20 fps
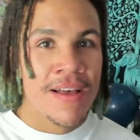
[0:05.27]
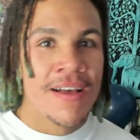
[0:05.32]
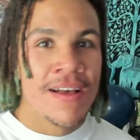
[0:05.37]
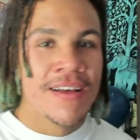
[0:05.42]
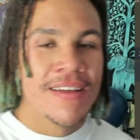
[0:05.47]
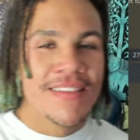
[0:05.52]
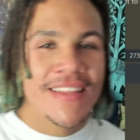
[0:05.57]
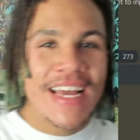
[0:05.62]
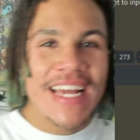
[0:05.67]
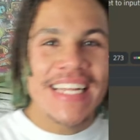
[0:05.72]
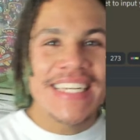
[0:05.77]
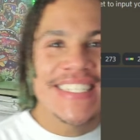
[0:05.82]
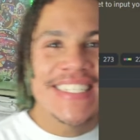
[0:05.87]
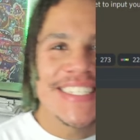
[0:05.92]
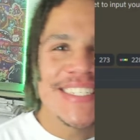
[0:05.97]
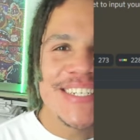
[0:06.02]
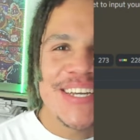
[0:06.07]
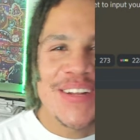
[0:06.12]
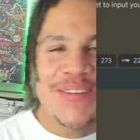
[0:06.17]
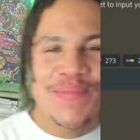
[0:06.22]
Ladies
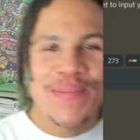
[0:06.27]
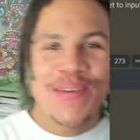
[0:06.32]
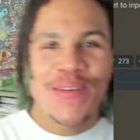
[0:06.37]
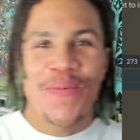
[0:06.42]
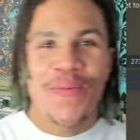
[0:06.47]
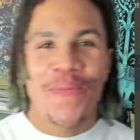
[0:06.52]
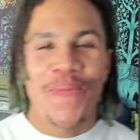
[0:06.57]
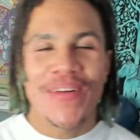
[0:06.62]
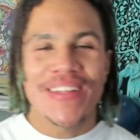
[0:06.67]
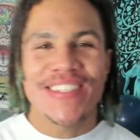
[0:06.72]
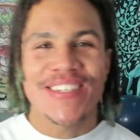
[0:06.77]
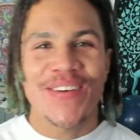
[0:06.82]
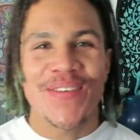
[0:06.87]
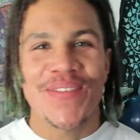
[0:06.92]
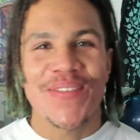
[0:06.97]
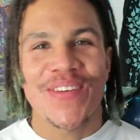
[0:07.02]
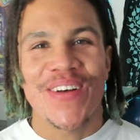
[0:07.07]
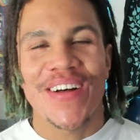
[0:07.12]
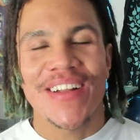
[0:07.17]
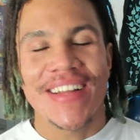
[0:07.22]
and gentlemen, what's
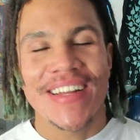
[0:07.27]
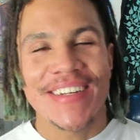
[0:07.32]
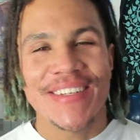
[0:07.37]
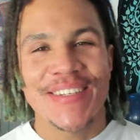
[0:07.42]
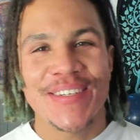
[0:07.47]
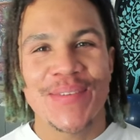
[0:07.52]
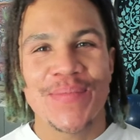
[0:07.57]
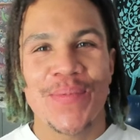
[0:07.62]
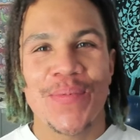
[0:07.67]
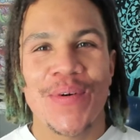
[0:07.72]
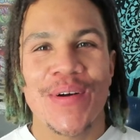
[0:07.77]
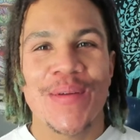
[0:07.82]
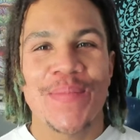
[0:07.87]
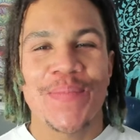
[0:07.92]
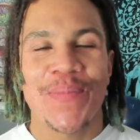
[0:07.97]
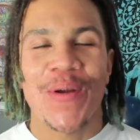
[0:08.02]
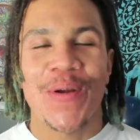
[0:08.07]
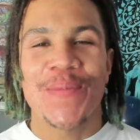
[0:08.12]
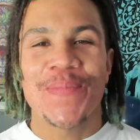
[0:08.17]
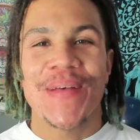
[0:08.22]
going on? It's your boy
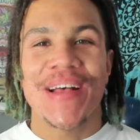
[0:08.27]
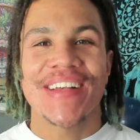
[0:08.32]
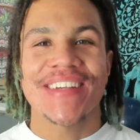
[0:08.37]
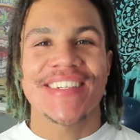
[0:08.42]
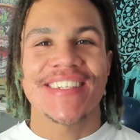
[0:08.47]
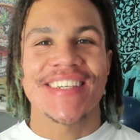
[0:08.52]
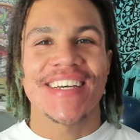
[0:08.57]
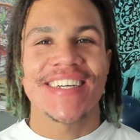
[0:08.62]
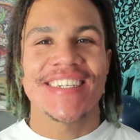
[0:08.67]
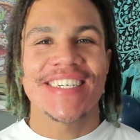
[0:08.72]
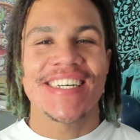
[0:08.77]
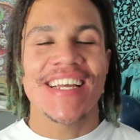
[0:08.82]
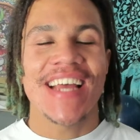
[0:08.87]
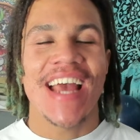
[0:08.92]
Purpale Slushy